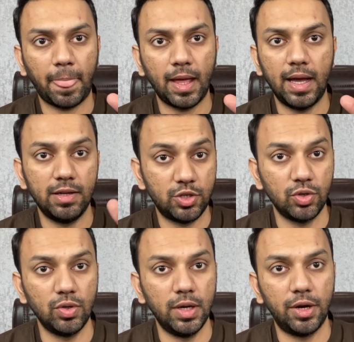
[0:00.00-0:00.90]
I'll show
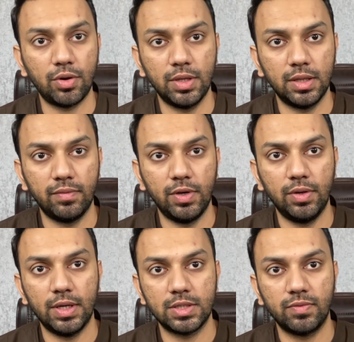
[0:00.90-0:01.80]
you later on in the video
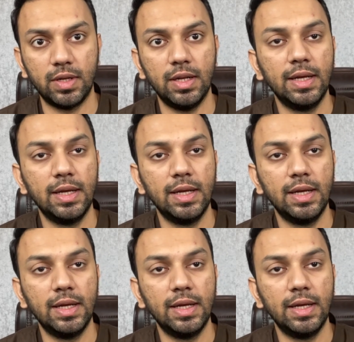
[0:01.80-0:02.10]
as well,